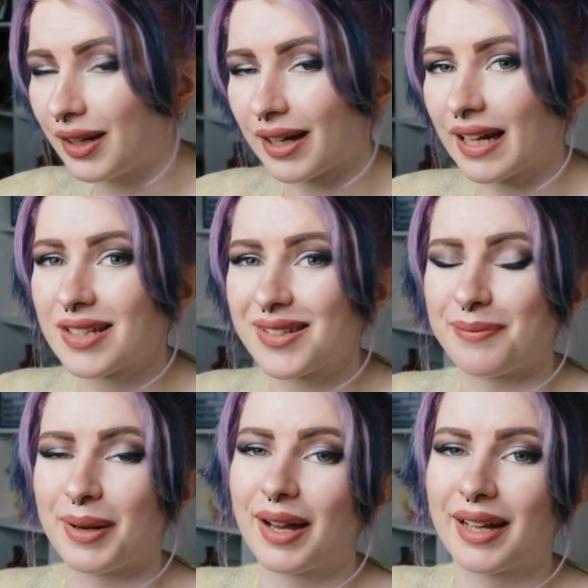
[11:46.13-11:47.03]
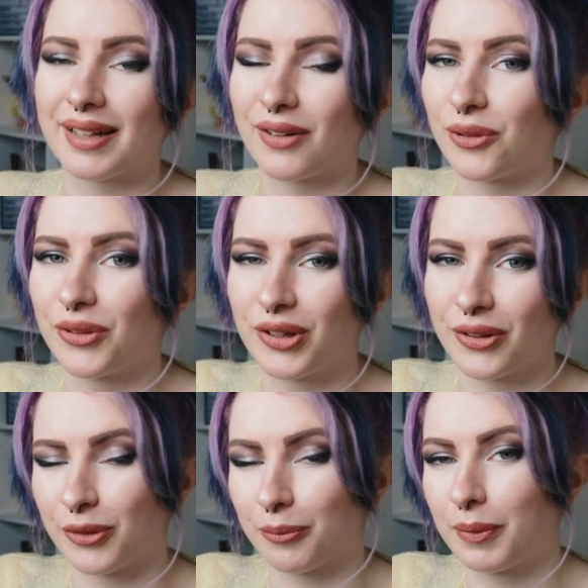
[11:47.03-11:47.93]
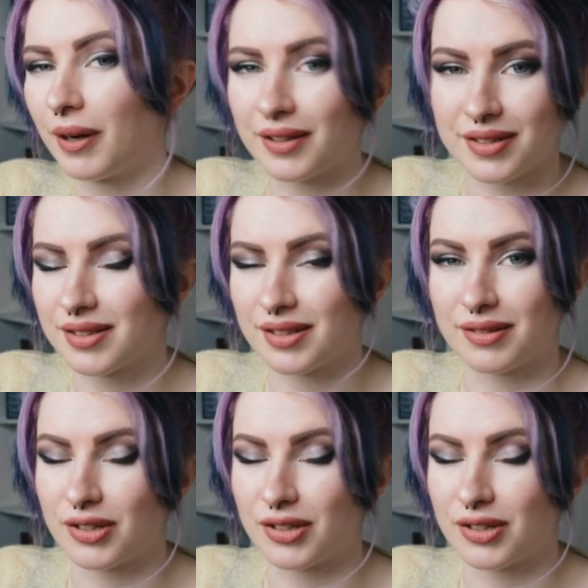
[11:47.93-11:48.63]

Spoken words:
I had to buy all the other parts